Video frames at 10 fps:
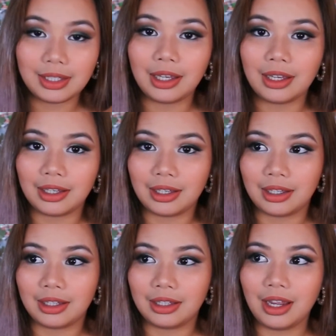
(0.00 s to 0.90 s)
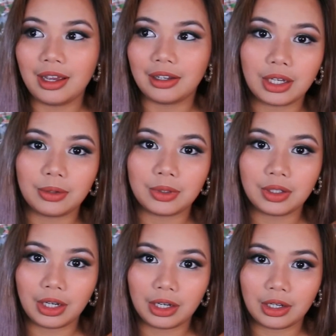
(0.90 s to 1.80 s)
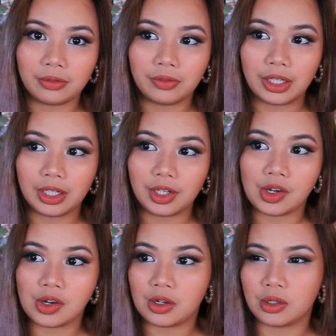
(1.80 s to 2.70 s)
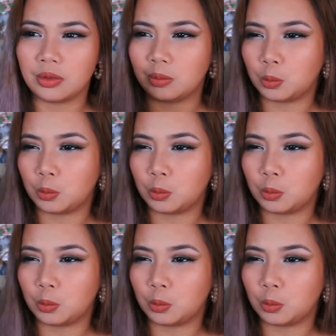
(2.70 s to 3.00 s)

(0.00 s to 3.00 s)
And yeah, I will have like a